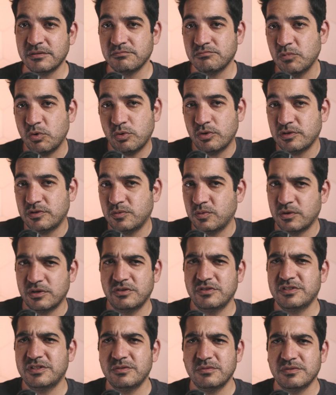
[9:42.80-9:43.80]
or
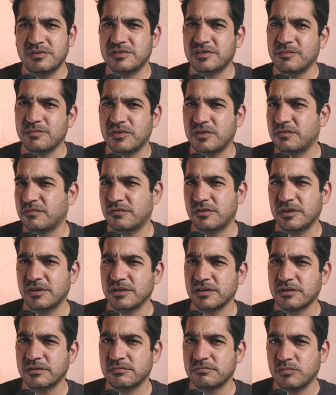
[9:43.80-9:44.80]
Twitter is doing something
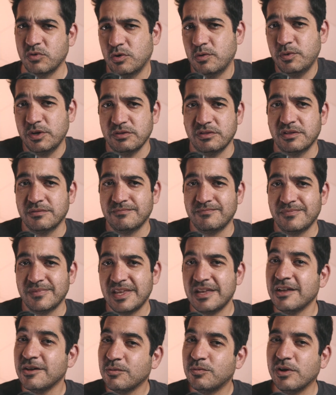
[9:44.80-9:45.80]
wrong, or both.
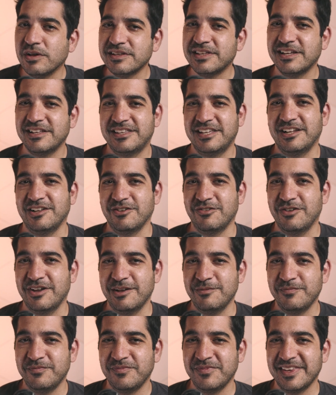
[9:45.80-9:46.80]
Well done,
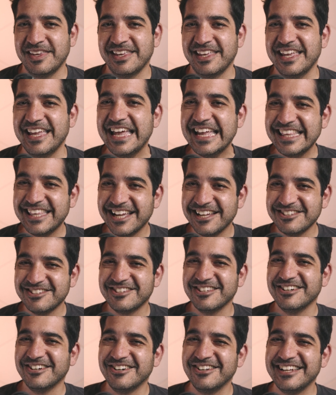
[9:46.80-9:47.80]
Telegram. And
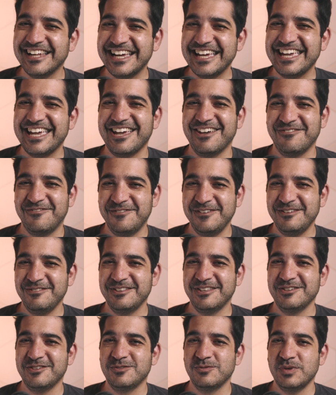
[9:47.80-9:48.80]
that's all I have for you
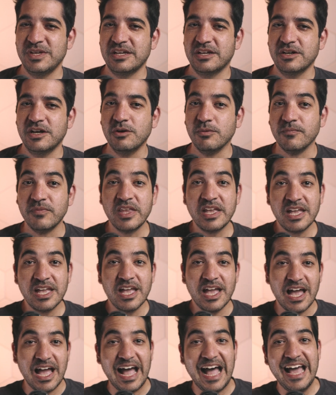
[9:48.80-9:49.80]
this week. Oh,
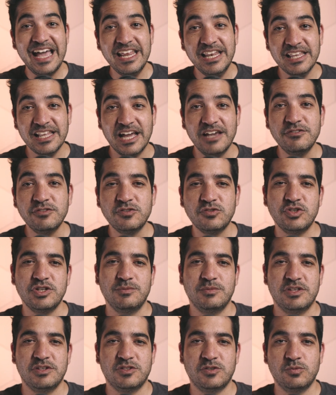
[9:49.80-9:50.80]
I live
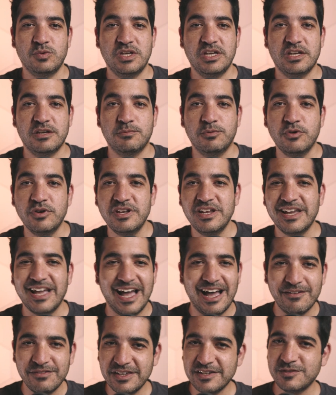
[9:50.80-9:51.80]
streamed this week, pointing
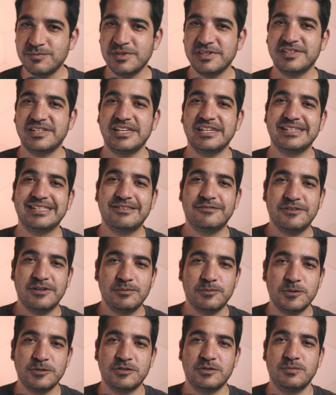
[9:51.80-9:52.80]
obvious mistakes
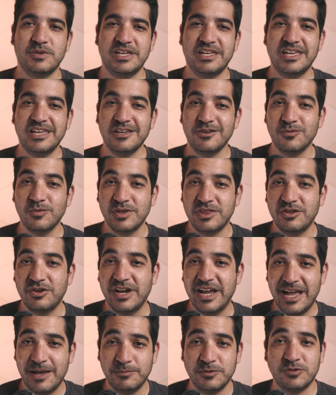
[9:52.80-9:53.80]
developers are making with
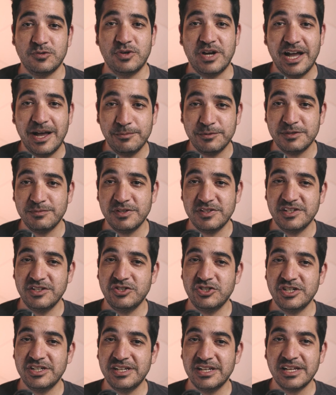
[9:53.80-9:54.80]
their App Store
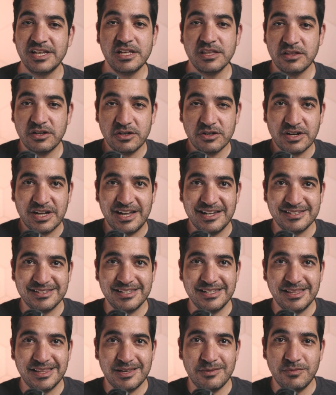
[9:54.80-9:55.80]
optimization that are
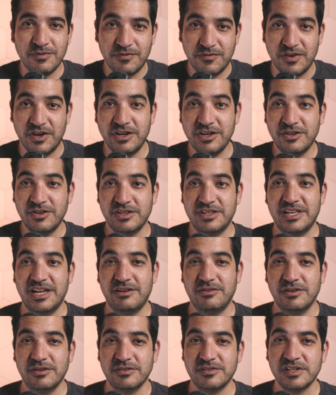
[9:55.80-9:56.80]
costing them very good
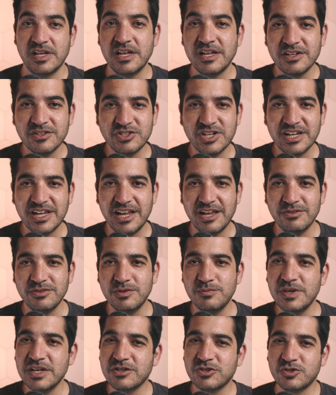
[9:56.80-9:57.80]
downloads. Check it out
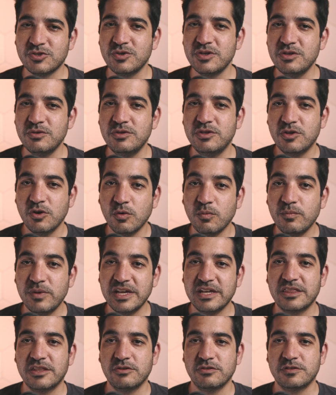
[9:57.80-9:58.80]
to make sure you don't
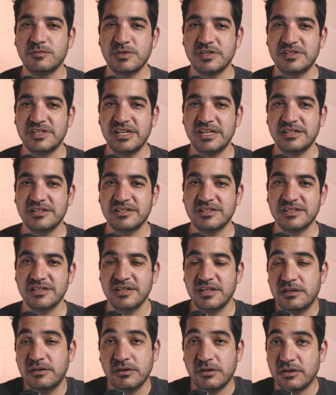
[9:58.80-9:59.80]
make those mistakes
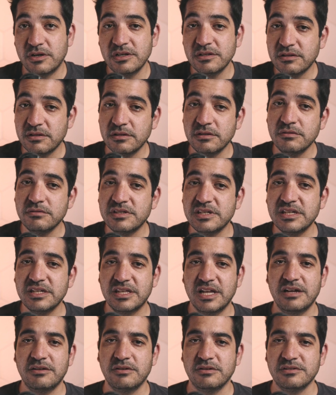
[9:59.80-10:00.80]
and aren't losing
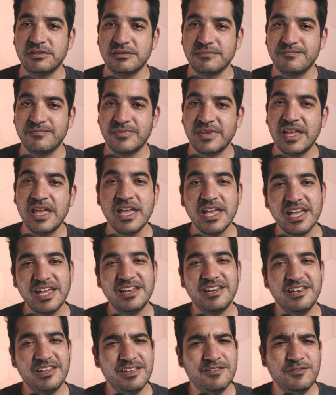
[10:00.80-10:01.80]
downloads.
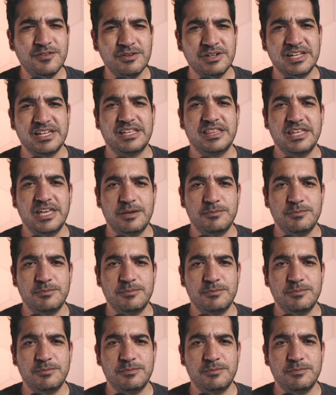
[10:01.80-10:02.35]
And if you like the